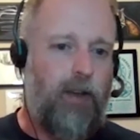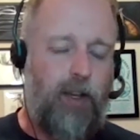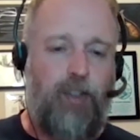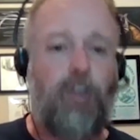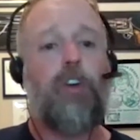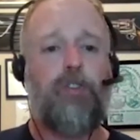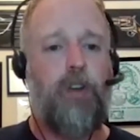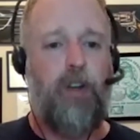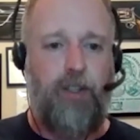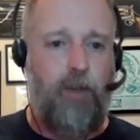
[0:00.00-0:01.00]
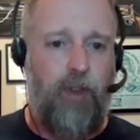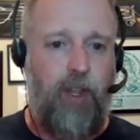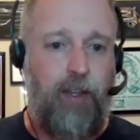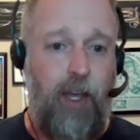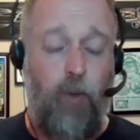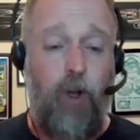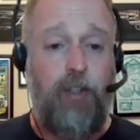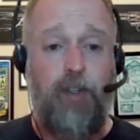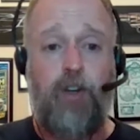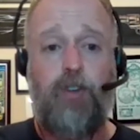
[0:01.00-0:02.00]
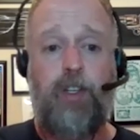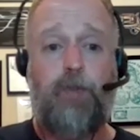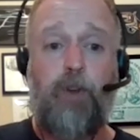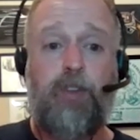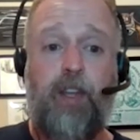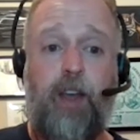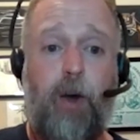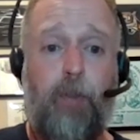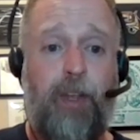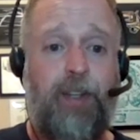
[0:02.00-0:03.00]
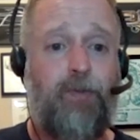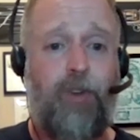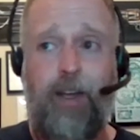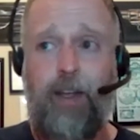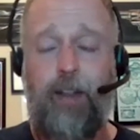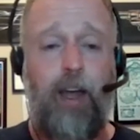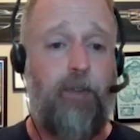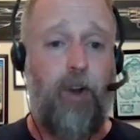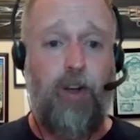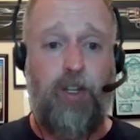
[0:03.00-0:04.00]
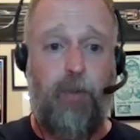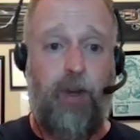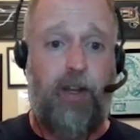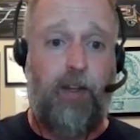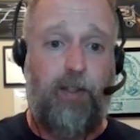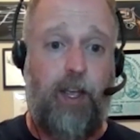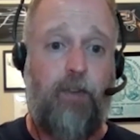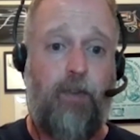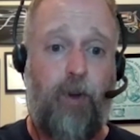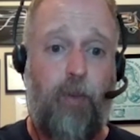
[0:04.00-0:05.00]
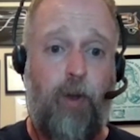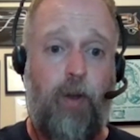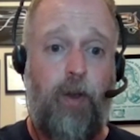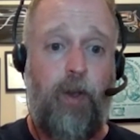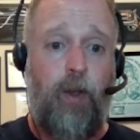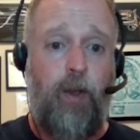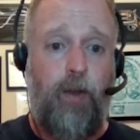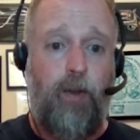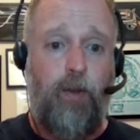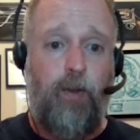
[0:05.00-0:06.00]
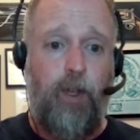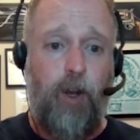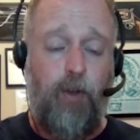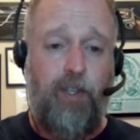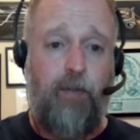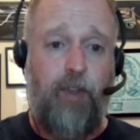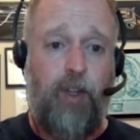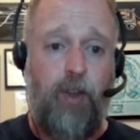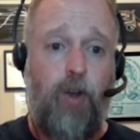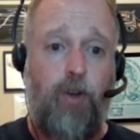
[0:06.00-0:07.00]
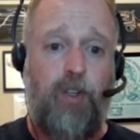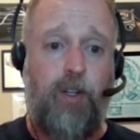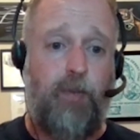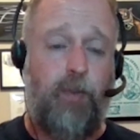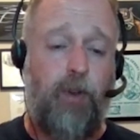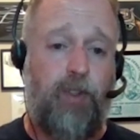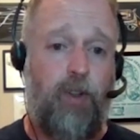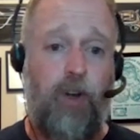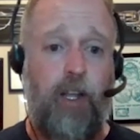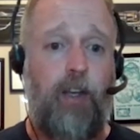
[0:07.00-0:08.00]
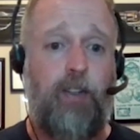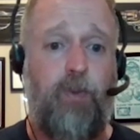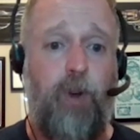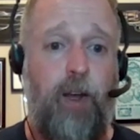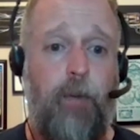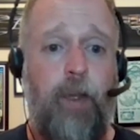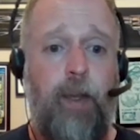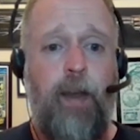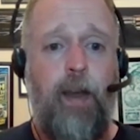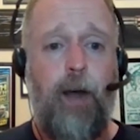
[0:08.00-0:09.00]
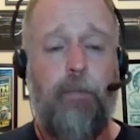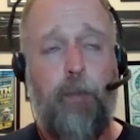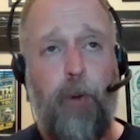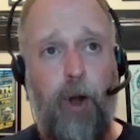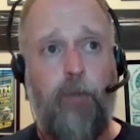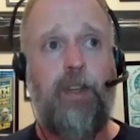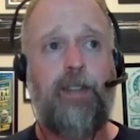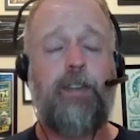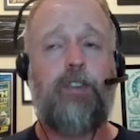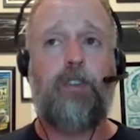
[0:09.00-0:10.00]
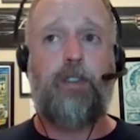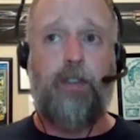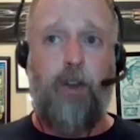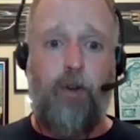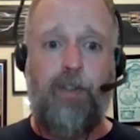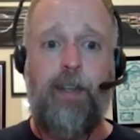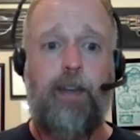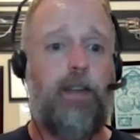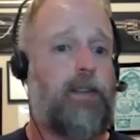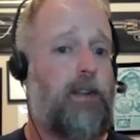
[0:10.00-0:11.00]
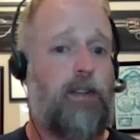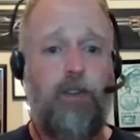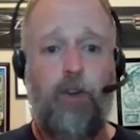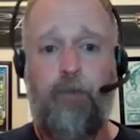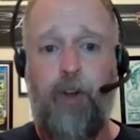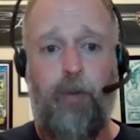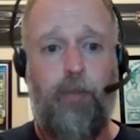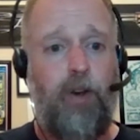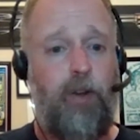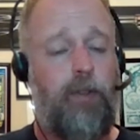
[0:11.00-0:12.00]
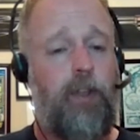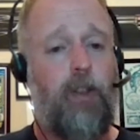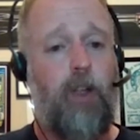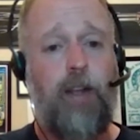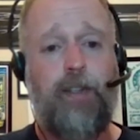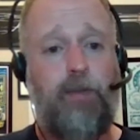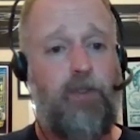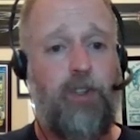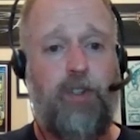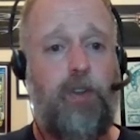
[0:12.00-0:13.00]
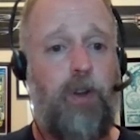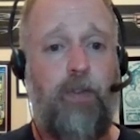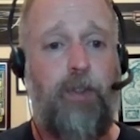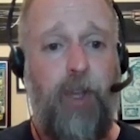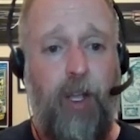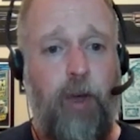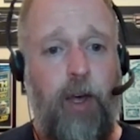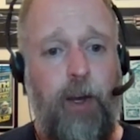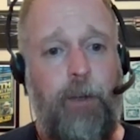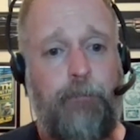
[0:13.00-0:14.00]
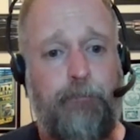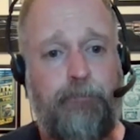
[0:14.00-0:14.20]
a surgery or something like that. While surgery is supposed to help, but that's more like a lifeguard jumping in to save you from save you in the ocean, as opposed to learning how to swim. The problem is it's just so tedious and it's so fundamental that a lot of times we just don't even think about it.